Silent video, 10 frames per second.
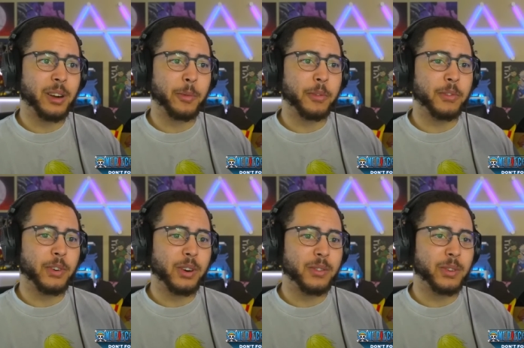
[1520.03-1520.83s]

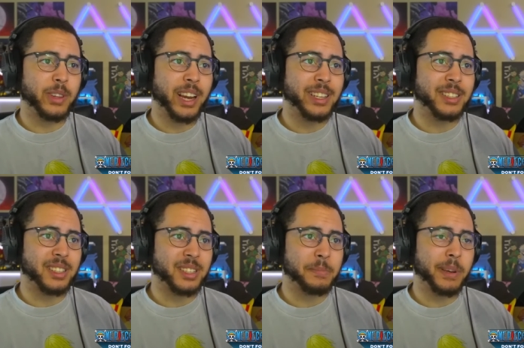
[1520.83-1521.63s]
revolver. That is a
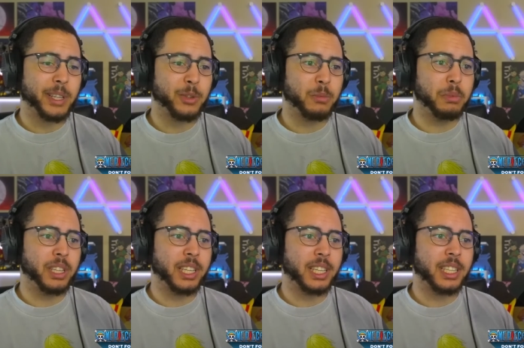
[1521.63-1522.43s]
special
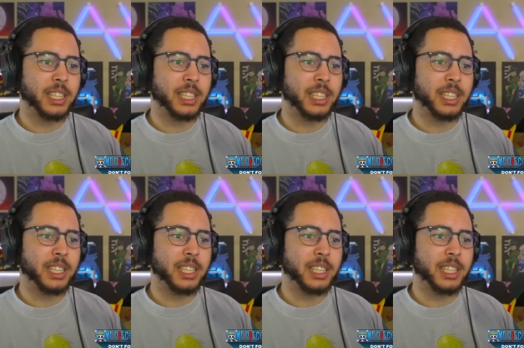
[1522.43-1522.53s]
blick.